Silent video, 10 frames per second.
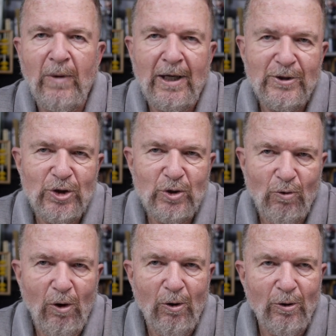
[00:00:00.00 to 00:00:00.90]
my
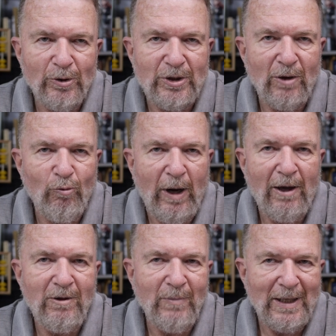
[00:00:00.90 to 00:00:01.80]
strolls
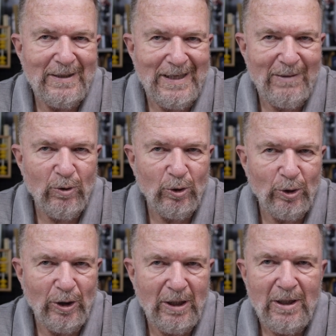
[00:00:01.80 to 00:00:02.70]
around my
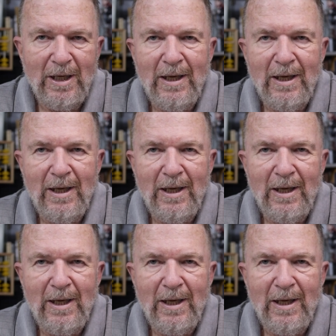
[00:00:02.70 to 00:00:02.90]
neighborhood.